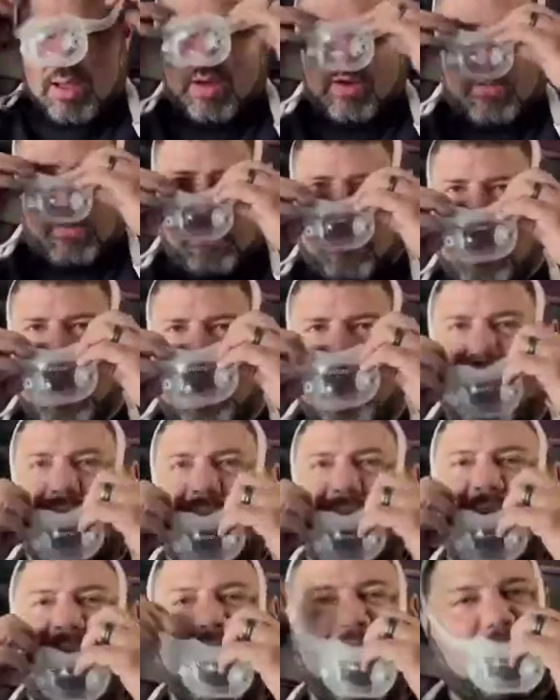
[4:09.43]
Remember,
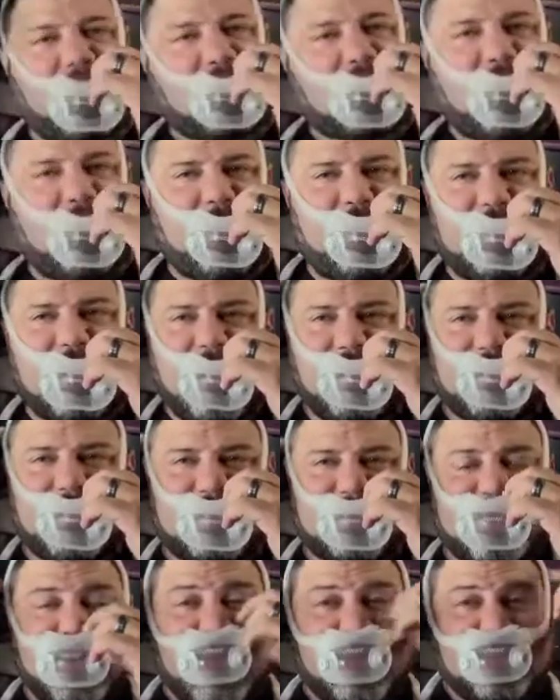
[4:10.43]
the air is coming down the
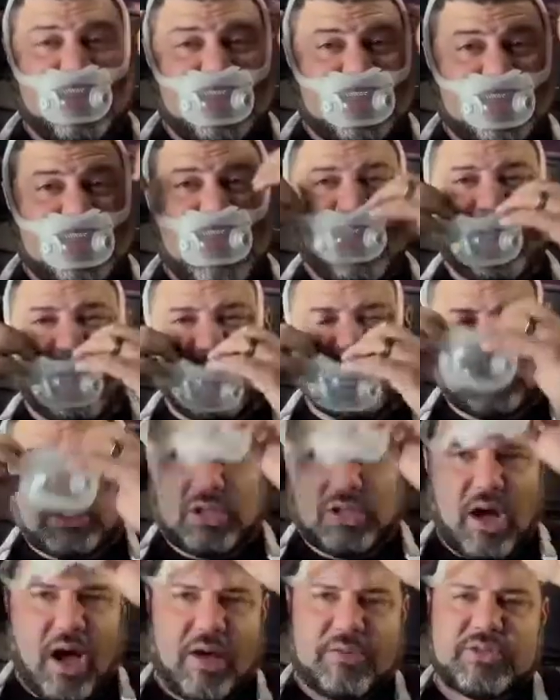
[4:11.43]
side. This is like a
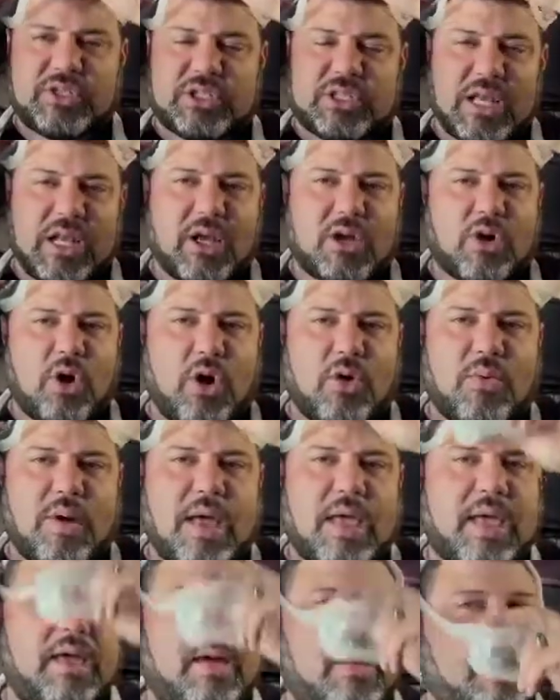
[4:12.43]
soft silicone
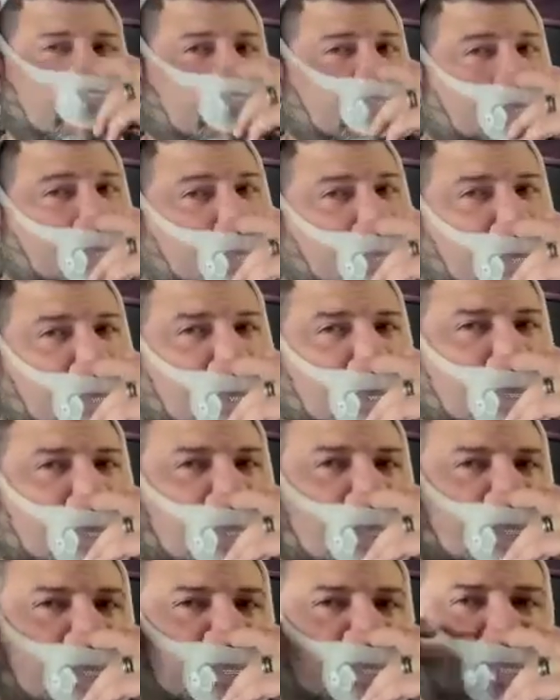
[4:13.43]
right here, and it
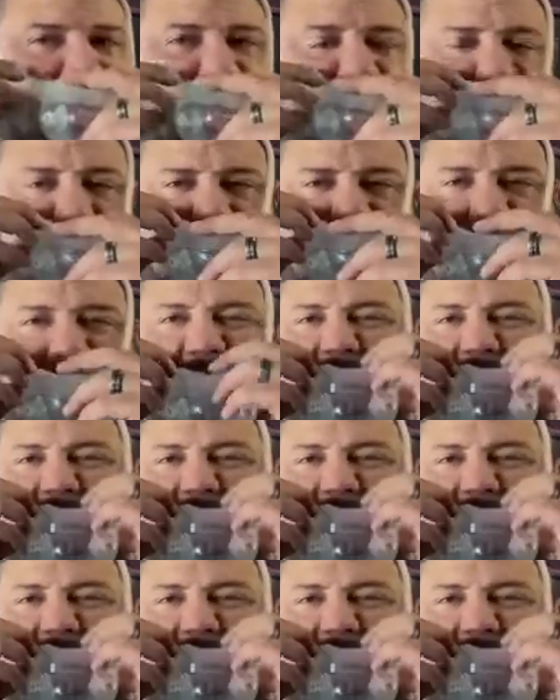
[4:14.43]
comes down.